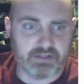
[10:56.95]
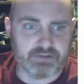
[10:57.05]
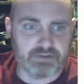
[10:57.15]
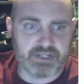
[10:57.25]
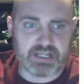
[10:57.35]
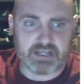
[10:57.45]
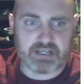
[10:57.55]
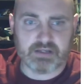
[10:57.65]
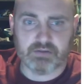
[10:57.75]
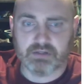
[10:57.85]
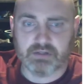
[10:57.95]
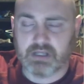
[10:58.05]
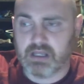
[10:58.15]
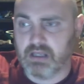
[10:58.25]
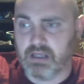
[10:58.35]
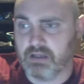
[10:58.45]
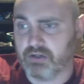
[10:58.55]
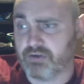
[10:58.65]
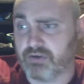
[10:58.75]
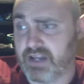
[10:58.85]
GDE,
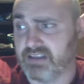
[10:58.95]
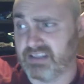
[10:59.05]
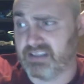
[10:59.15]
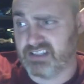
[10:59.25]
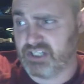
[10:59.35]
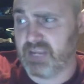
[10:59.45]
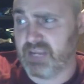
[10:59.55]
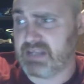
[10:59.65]
she gave me the